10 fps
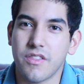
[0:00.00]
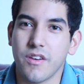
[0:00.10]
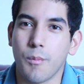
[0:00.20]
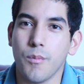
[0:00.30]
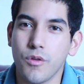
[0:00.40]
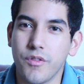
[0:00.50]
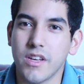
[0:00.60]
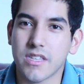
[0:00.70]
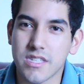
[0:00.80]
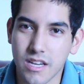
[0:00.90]
the
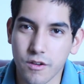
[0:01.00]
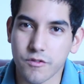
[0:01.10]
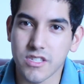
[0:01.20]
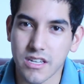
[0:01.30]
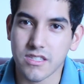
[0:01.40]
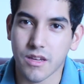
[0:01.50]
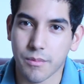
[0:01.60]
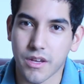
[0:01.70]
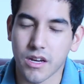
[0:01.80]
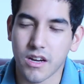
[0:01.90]
movie itself said
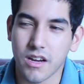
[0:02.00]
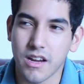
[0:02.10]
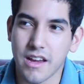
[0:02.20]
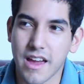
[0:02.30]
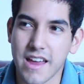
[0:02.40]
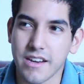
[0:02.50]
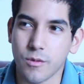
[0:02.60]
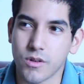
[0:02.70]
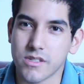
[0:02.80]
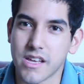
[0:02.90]
something, and
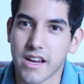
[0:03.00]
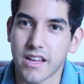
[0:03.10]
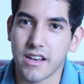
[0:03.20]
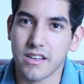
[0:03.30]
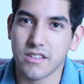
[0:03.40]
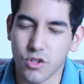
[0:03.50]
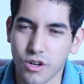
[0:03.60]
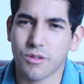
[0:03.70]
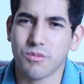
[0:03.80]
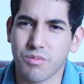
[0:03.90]
it was that, you
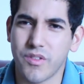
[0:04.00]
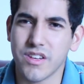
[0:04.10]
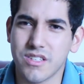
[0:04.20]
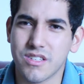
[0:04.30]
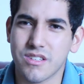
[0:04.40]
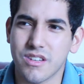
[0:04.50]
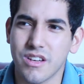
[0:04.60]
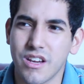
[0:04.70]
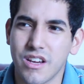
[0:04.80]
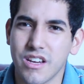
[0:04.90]
know,
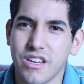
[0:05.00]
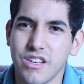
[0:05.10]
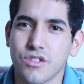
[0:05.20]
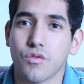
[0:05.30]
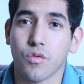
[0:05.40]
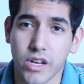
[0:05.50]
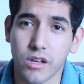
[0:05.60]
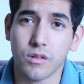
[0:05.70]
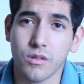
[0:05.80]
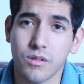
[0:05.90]
this is
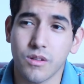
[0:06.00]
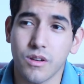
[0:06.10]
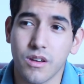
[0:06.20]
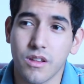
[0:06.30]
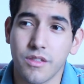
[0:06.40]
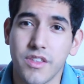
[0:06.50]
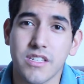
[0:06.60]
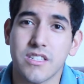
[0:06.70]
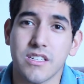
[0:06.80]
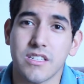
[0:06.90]
real.
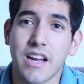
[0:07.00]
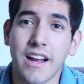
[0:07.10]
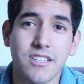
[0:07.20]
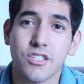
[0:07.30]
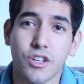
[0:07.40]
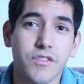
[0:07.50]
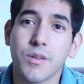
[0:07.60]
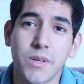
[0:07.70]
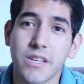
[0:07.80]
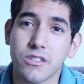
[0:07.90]
This does not deserve
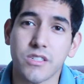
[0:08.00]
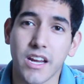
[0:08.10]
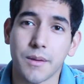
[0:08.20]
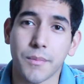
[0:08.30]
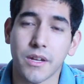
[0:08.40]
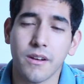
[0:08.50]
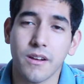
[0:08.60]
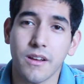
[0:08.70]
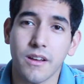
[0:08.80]
to be entertainment.